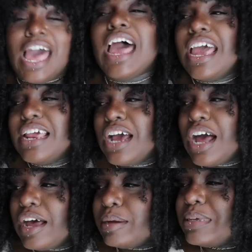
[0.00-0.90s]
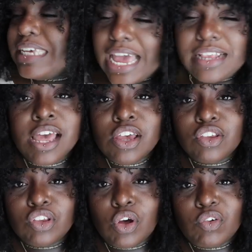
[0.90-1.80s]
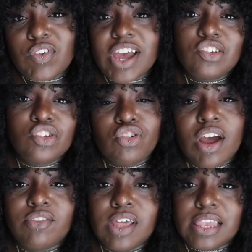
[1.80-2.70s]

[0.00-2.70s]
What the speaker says: And yes, so fashion, travel,